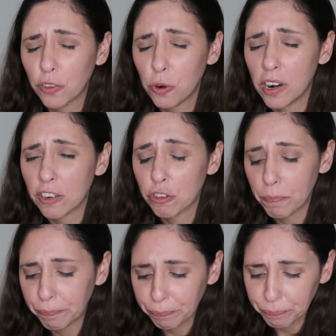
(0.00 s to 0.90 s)
so harsh.
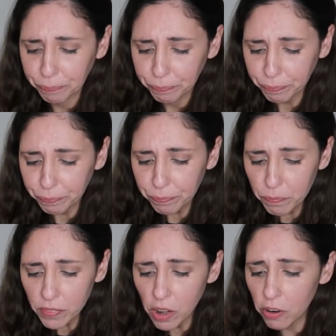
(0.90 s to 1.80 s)

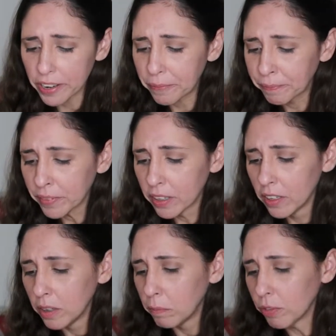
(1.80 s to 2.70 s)
Okay,
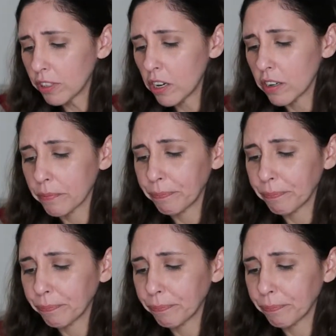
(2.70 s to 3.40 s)
moving on.